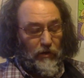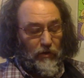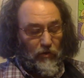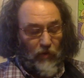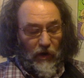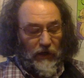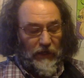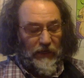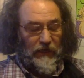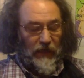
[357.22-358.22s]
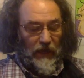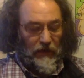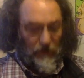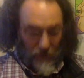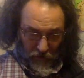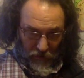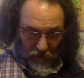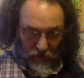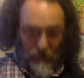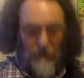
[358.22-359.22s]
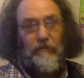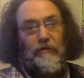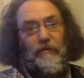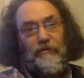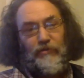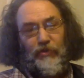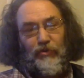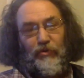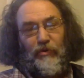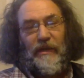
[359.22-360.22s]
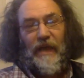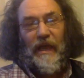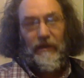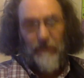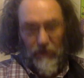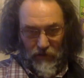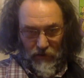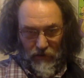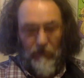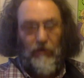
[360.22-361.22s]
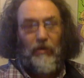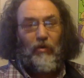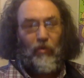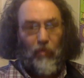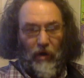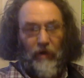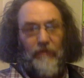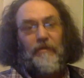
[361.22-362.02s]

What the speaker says: 1 E and 2 E and 1,